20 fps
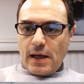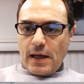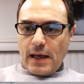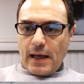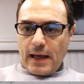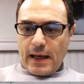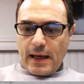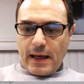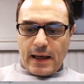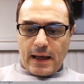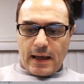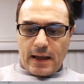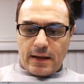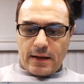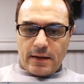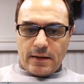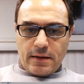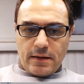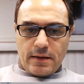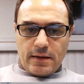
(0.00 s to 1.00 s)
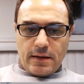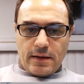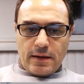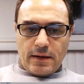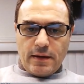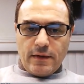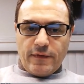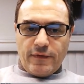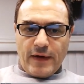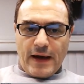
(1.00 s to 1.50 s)
and the
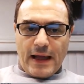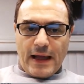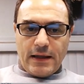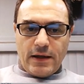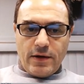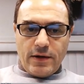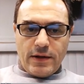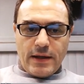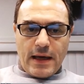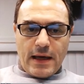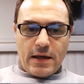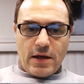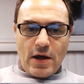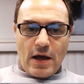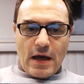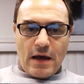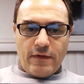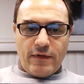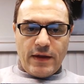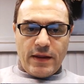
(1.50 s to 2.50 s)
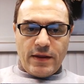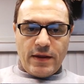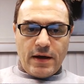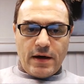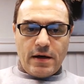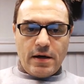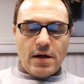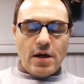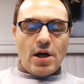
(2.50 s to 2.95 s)
value that you have in there,